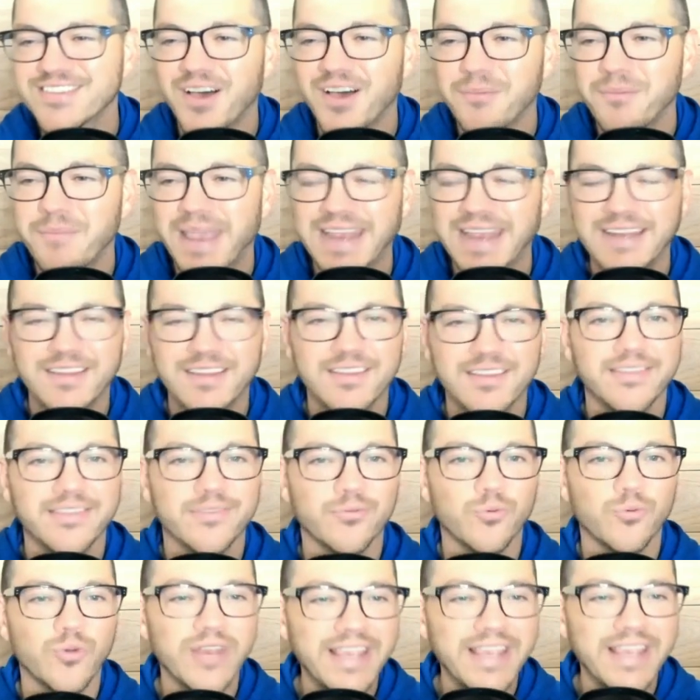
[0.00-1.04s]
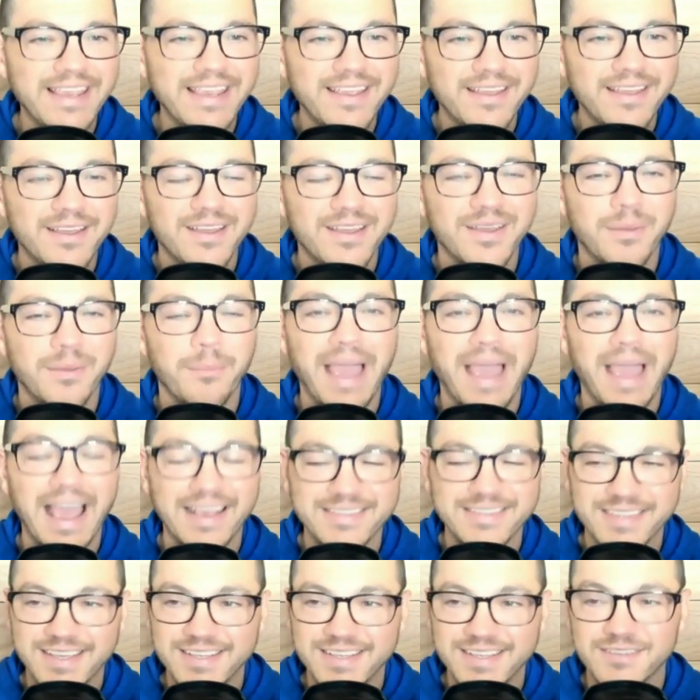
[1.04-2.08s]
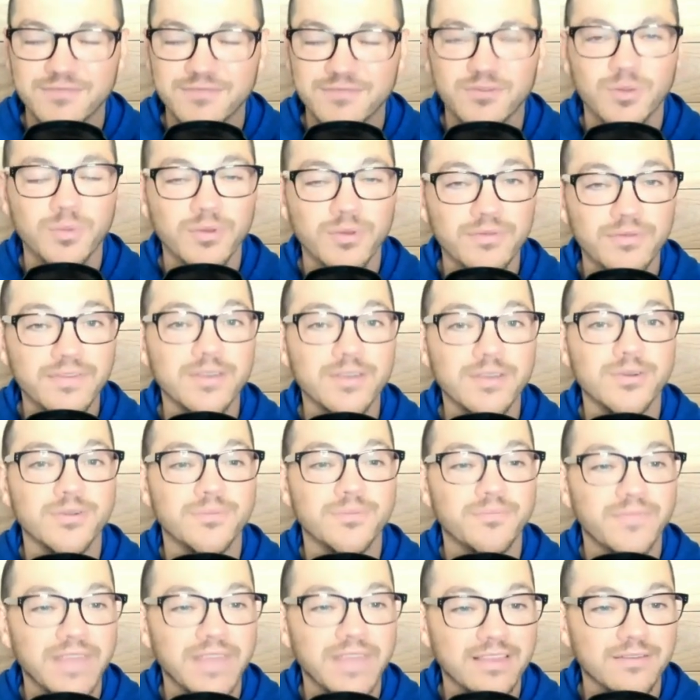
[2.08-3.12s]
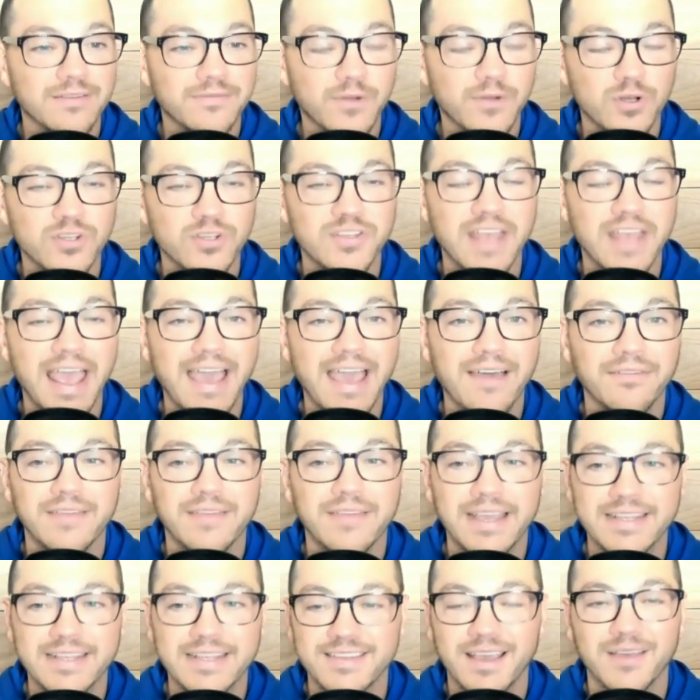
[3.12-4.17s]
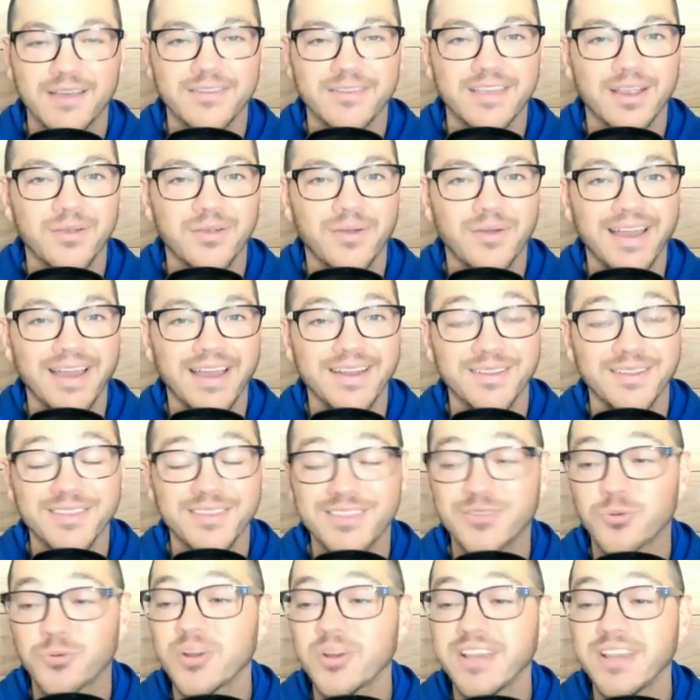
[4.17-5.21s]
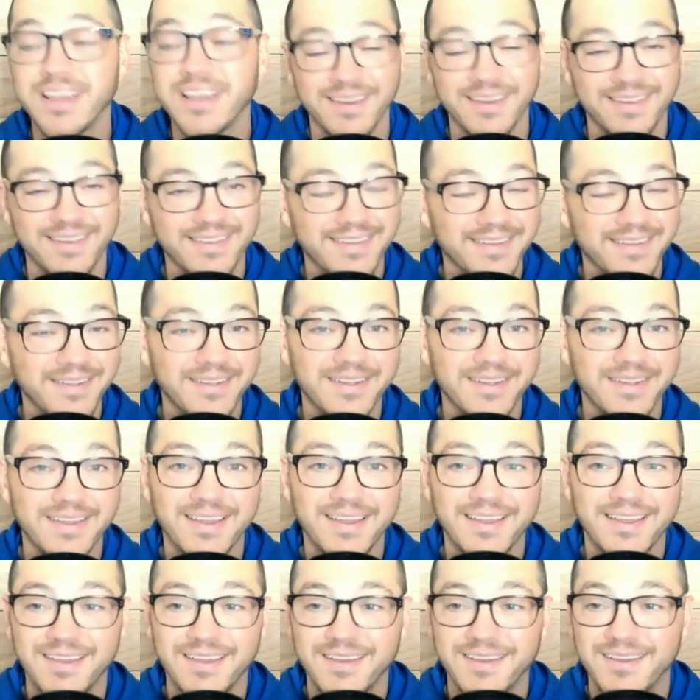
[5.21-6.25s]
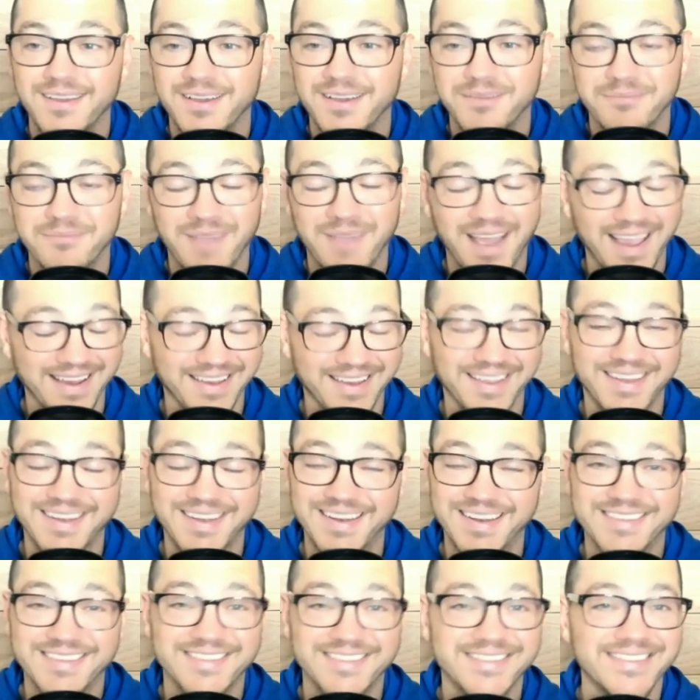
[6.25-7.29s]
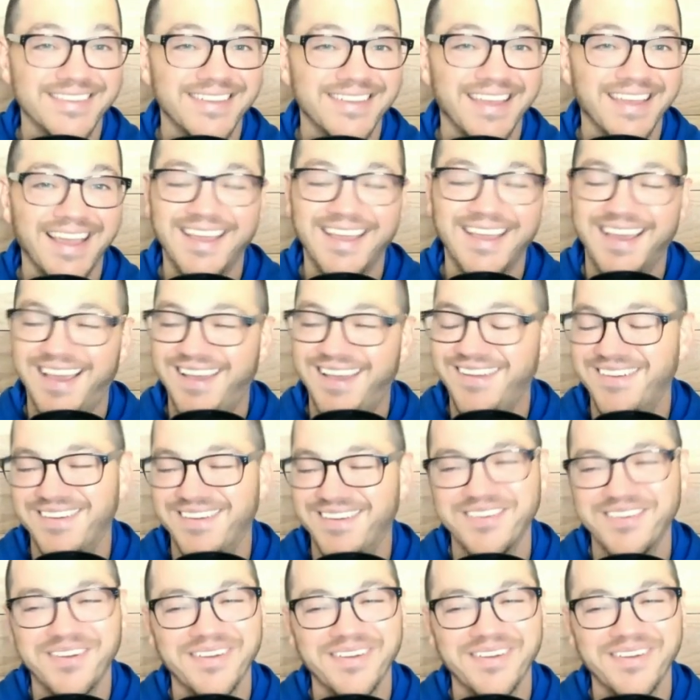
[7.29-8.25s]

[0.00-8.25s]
made 3 baskets from the field in the first half at South Carolina. 3. My goodness. I